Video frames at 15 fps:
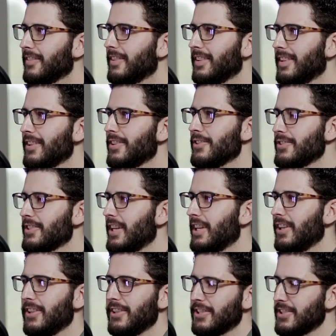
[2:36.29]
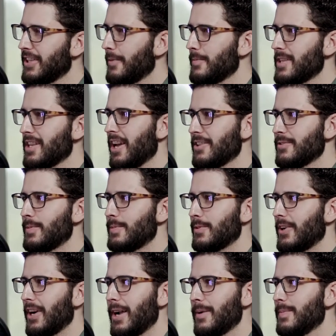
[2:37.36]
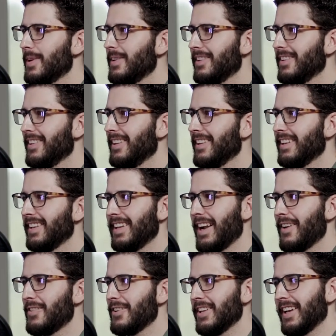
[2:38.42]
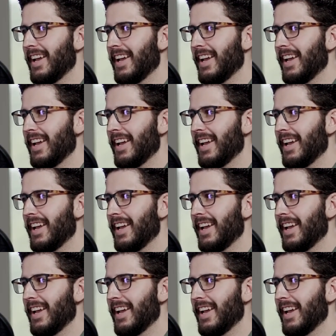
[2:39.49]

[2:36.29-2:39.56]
Yeah, so they'll send you, and you just uns- unsubscribe. Yeah, after yeah.